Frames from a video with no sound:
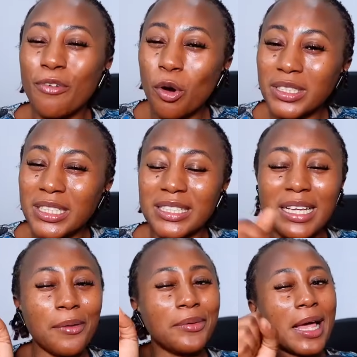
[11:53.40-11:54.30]

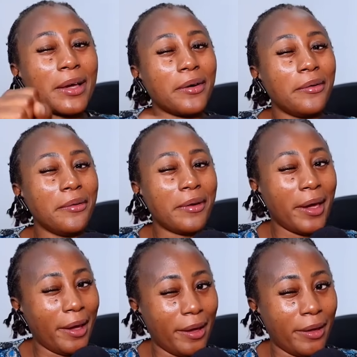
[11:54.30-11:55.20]
40s, I was like,
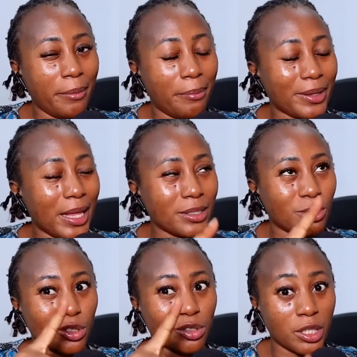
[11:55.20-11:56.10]
okay, but
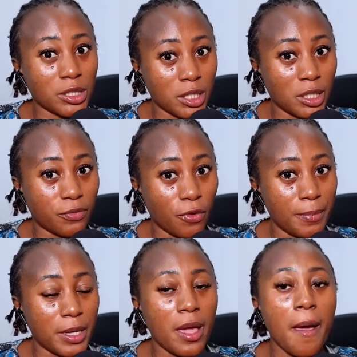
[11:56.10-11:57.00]
that's, you're stretching it
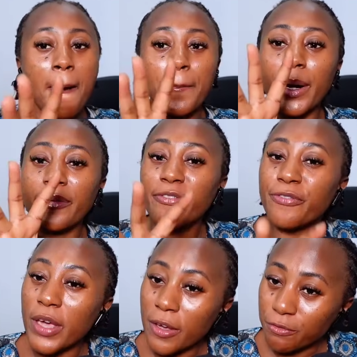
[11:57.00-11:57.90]
for me. But
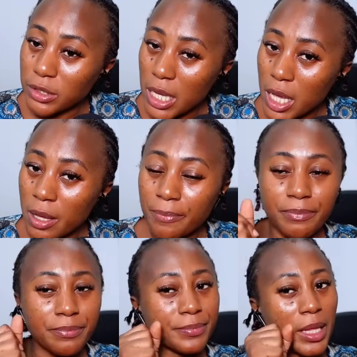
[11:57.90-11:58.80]
50,
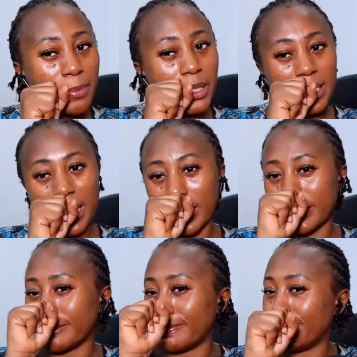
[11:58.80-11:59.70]
I'm just
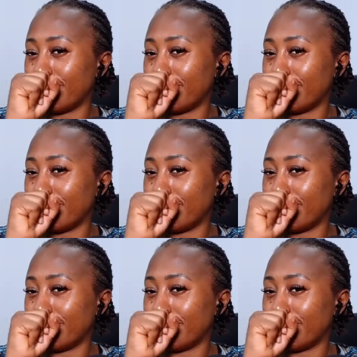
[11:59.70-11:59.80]
like,